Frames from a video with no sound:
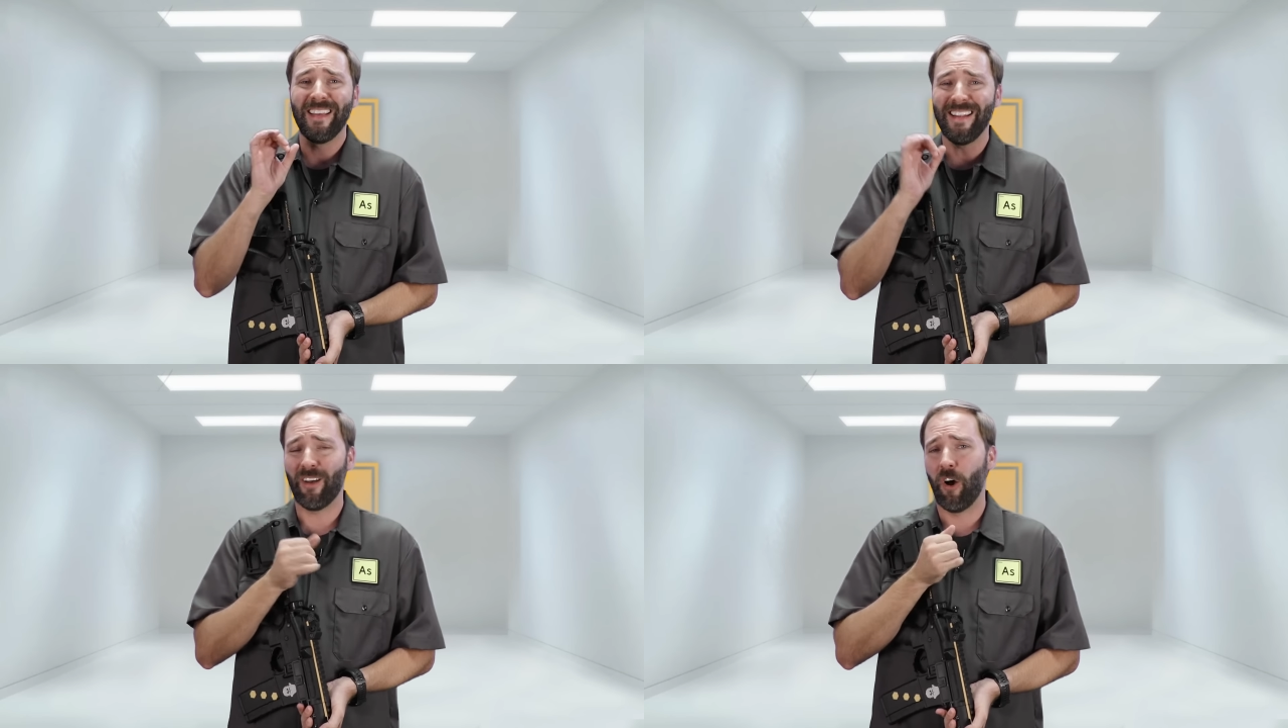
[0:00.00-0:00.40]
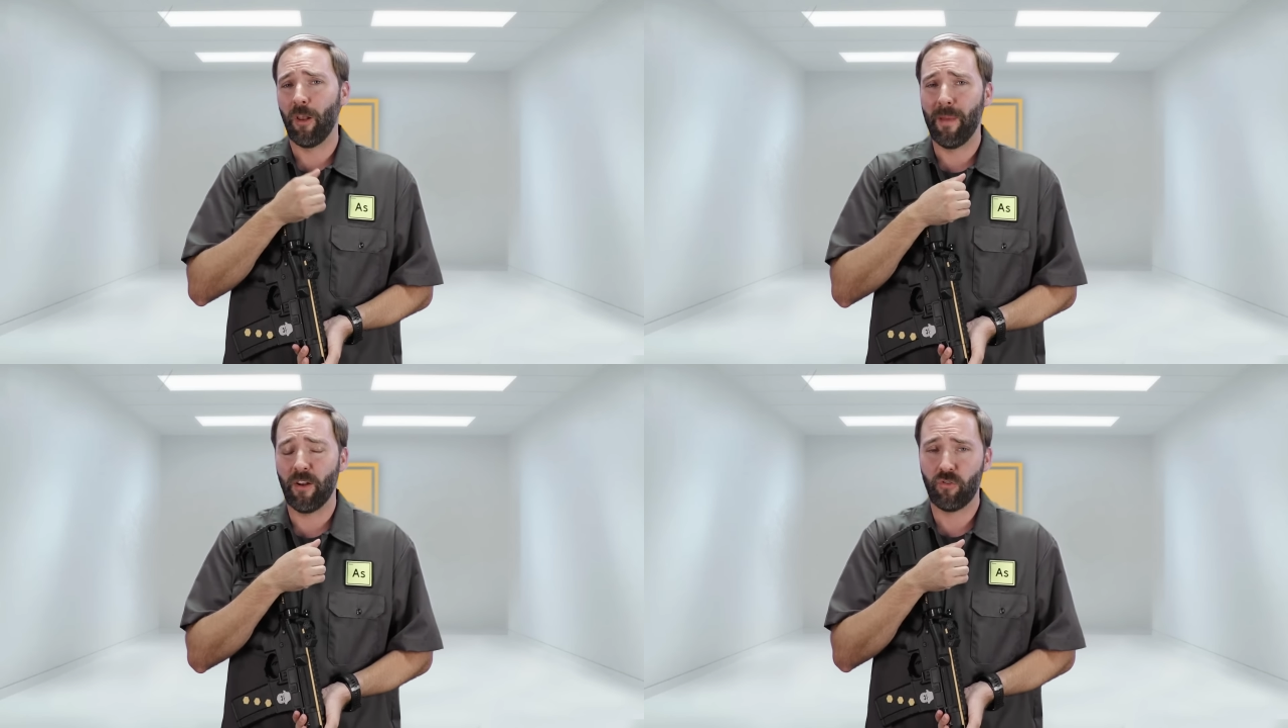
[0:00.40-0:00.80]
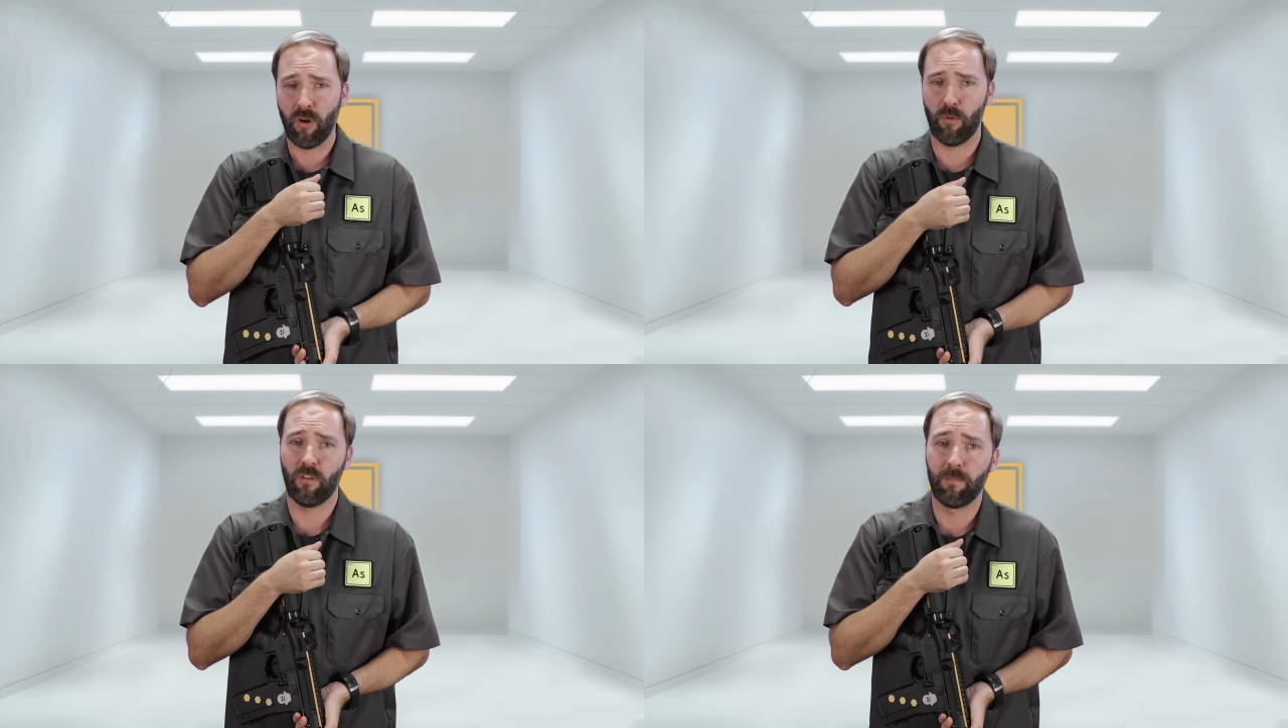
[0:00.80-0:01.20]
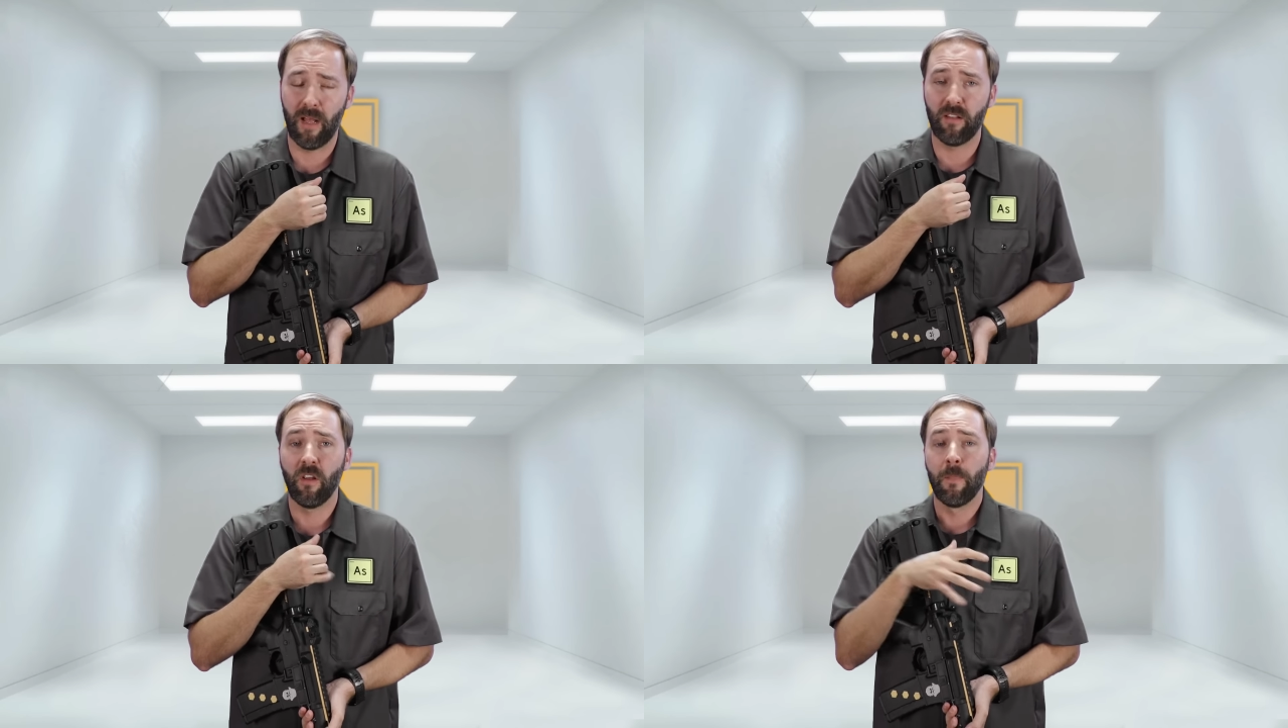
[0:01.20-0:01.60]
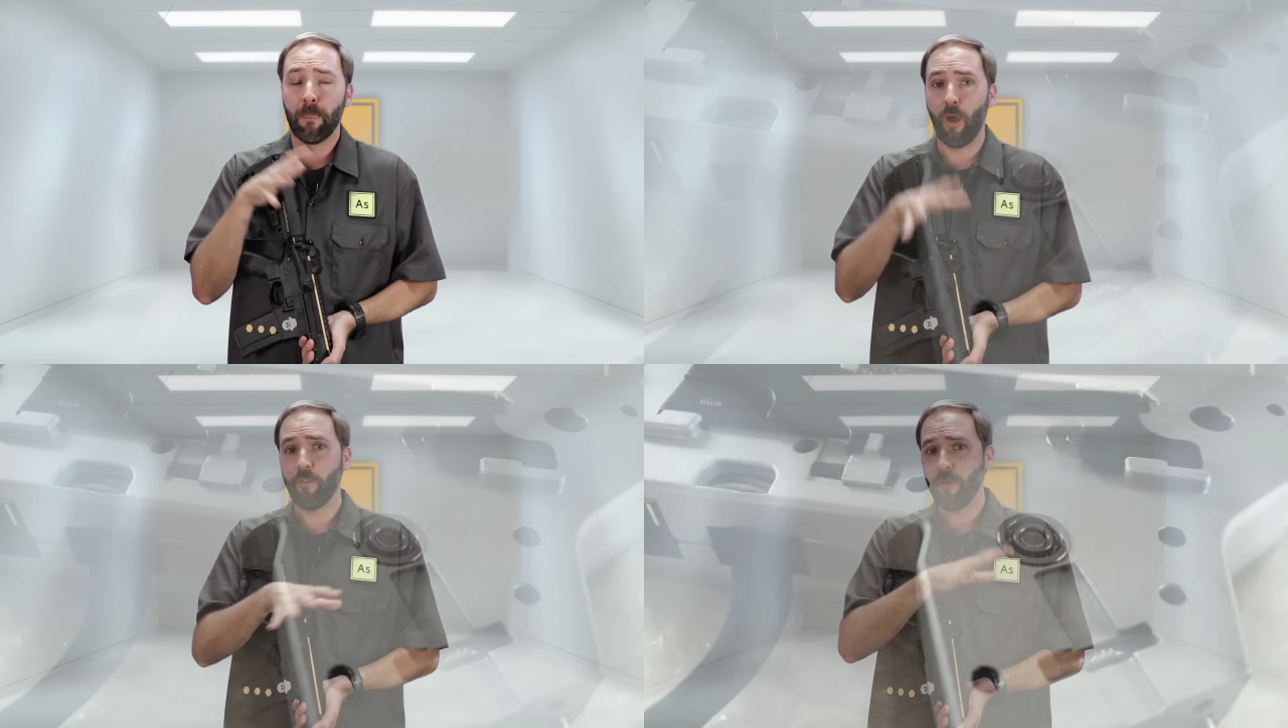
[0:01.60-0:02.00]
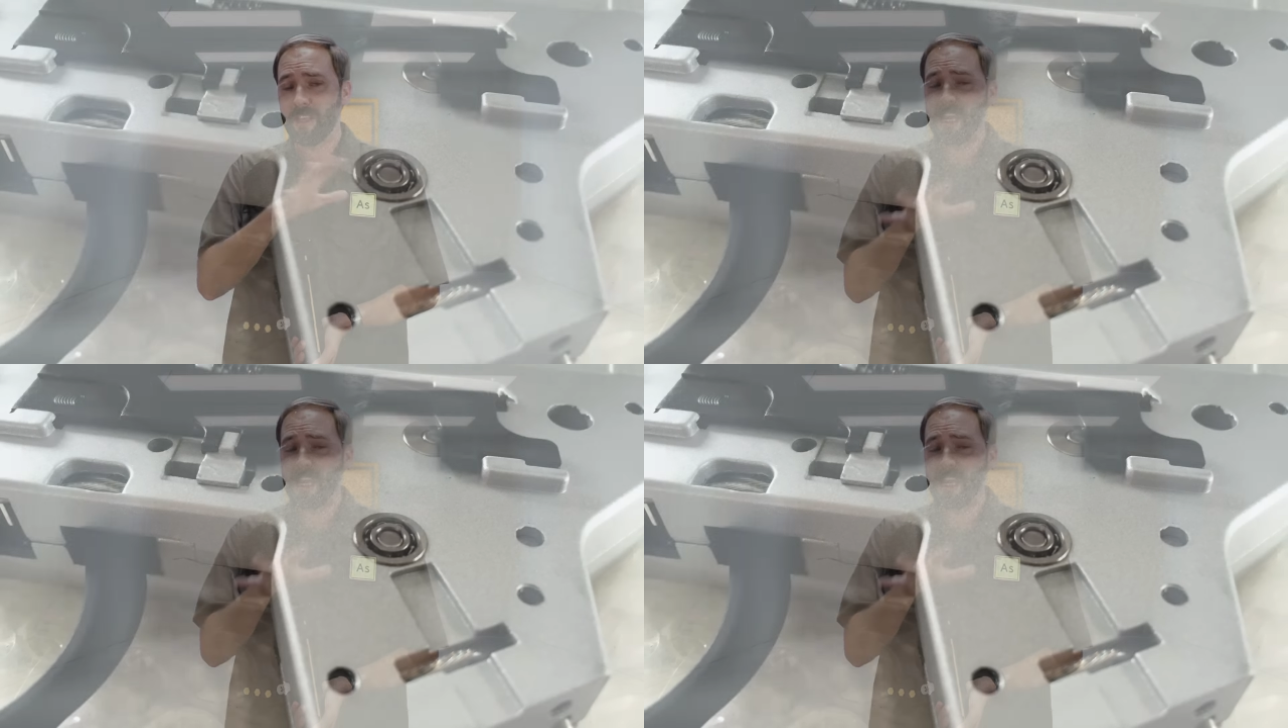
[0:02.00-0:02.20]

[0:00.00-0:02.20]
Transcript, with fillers: It's all about trigger response. Also to